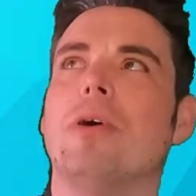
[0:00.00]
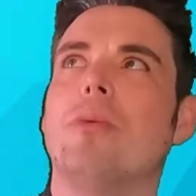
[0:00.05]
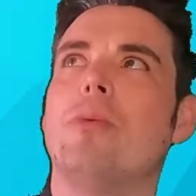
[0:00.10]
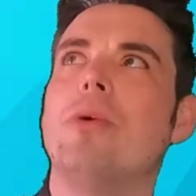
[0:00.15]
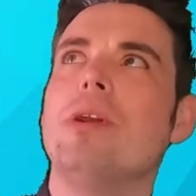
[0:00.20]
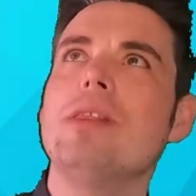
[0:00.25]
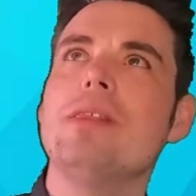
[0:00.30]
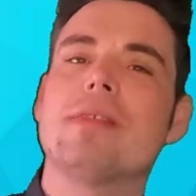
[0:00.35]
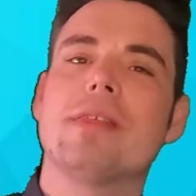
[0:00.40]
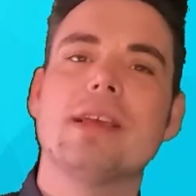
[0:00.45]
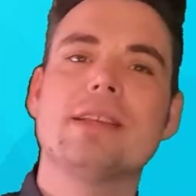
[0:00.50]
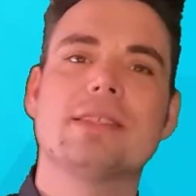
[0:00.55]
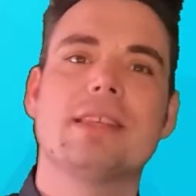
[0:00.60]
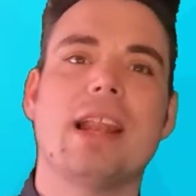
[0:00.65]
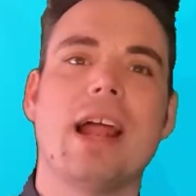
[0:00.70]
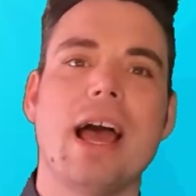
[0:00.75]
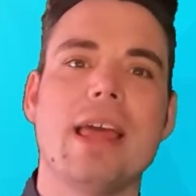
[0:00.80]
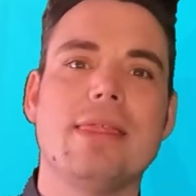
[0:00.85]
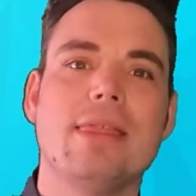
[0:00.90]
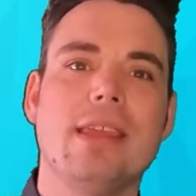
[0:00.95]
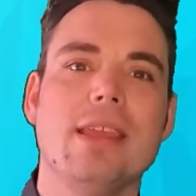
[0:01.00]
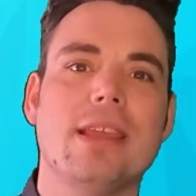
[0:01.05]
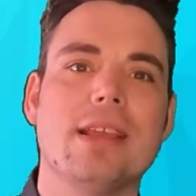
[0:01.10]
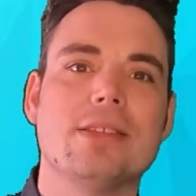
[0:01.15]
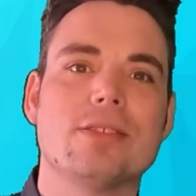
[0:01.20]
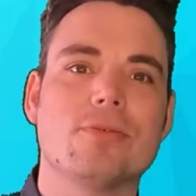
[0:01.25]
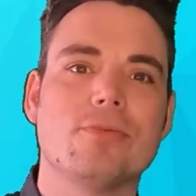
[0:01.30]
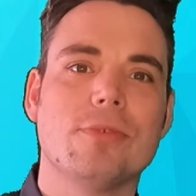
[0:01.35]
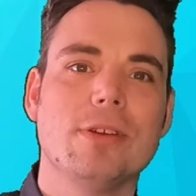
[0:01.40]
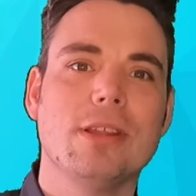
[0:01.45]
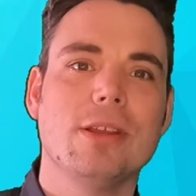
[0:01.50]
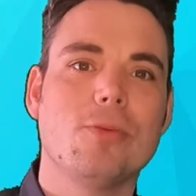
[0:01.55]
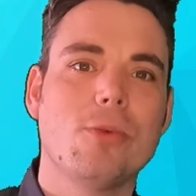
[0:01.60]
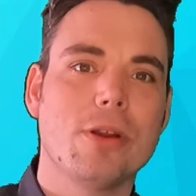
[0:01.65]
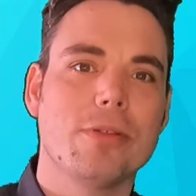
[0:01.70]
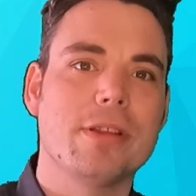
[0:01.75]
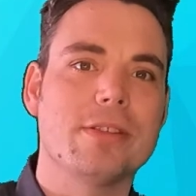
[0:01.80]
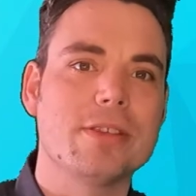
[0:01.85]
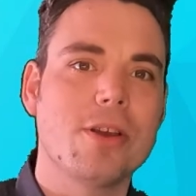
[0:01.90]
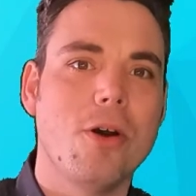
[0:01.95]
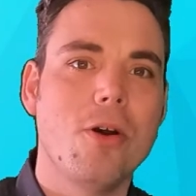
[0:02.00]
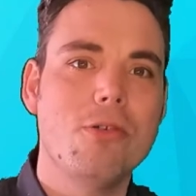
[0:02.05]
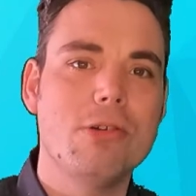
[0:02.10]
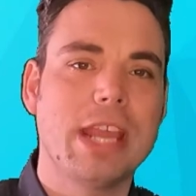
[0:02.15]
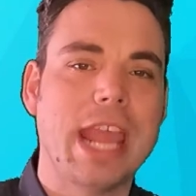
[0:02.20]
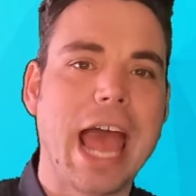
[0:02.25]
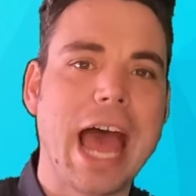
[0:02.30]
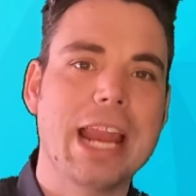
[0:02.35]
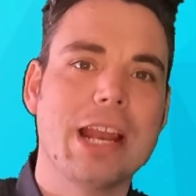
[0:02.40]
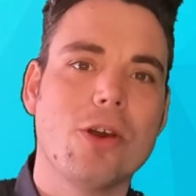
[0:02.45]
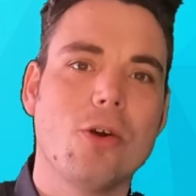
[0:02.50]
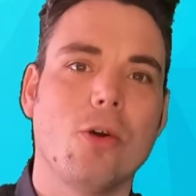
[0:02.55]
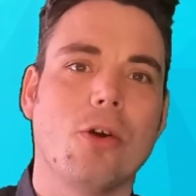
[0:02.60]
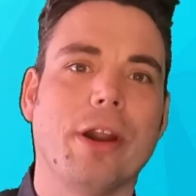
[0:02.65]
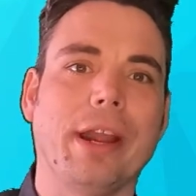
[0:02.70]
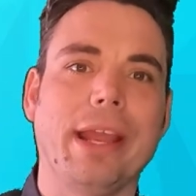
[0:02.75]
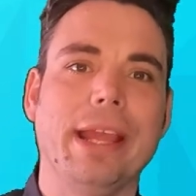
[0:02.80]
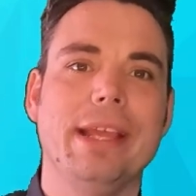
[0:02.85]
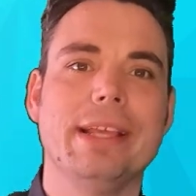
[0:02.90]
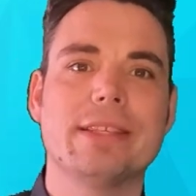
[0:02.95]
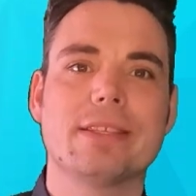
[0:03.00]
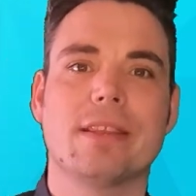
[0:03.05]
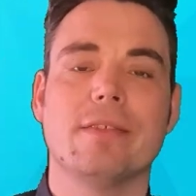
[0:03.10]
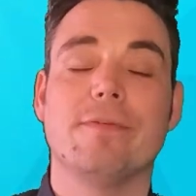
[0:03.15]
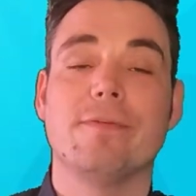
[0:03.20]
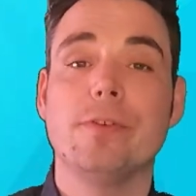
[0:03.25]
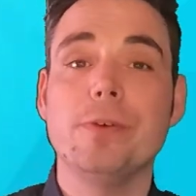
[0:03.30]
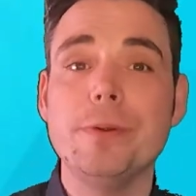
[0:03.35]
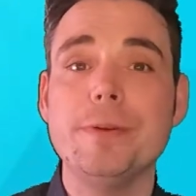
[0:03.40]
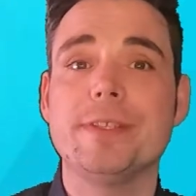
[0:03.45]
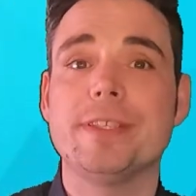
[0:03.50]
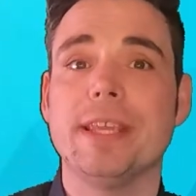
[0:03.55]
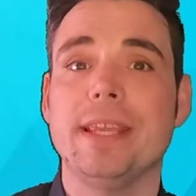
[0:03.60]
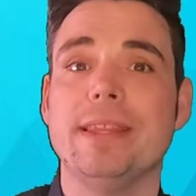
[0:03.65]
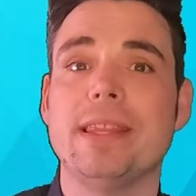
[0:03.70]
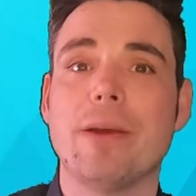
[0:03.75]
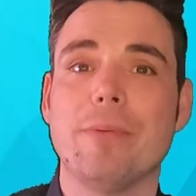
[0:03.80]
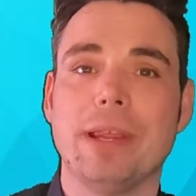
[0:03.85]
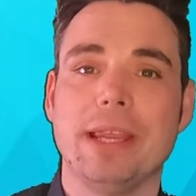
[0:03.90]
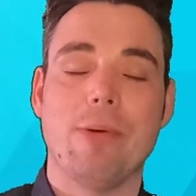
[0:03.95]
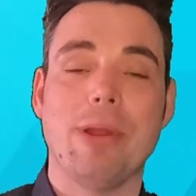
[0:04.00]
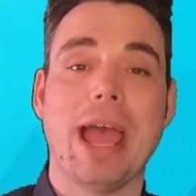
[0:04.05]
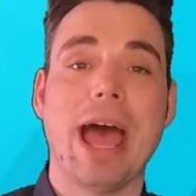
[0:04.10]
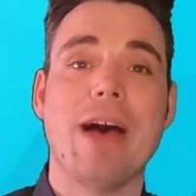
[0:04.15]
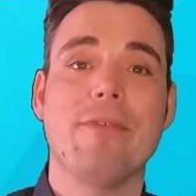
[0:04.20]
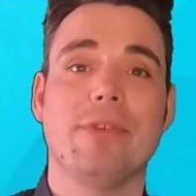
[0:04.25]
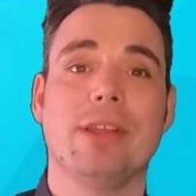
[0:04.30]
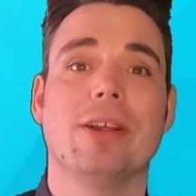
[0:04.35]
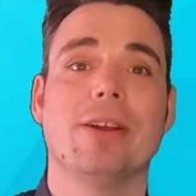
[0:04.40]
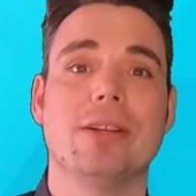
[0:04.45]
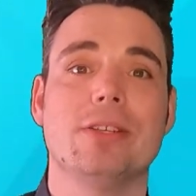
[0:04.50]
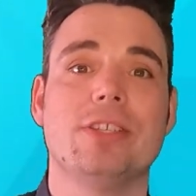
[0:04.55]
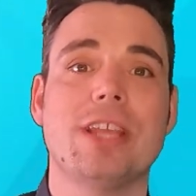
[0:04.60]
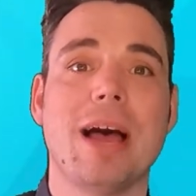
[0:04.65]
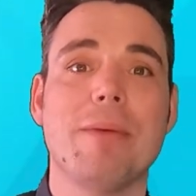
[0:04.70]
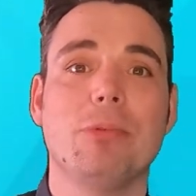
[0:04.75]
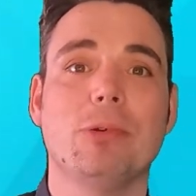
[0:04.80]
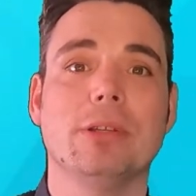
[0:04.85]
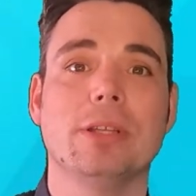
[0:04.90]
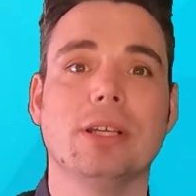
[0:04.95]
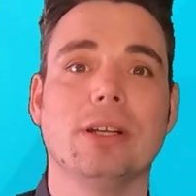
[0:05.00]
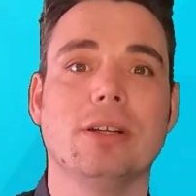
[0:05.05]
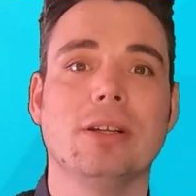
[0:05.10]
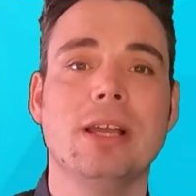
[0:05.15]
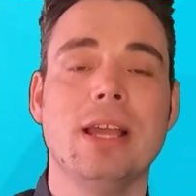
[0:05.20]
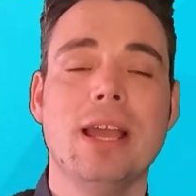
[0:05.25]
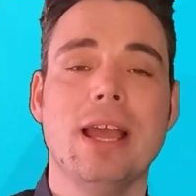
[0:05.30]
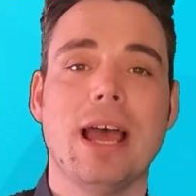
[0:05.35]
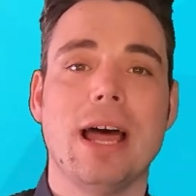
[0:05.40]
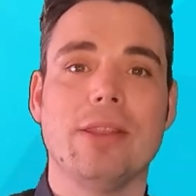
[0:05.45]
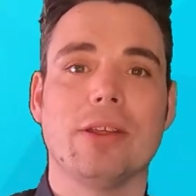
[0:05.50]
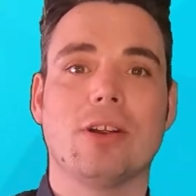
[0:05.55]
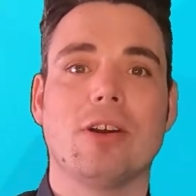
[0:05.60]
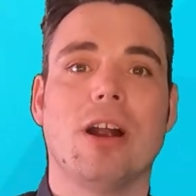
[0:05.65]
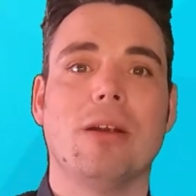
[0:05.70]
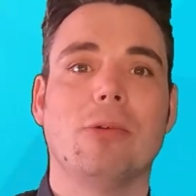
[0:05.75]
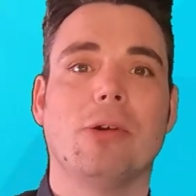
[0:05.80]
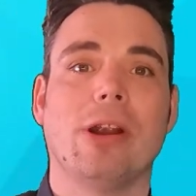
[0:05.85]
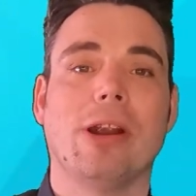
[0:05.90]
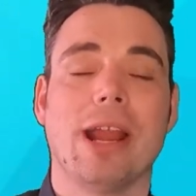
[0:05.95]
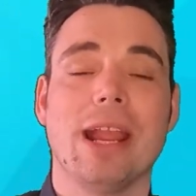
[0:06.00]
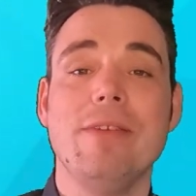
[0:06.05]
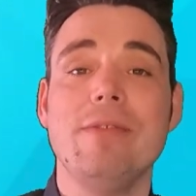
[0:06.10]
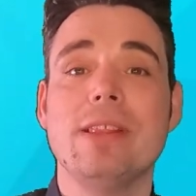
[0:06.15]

but one of the things that I think is really worth its own category is the food scene that we have here in Chapel Hill and the Carrboro area.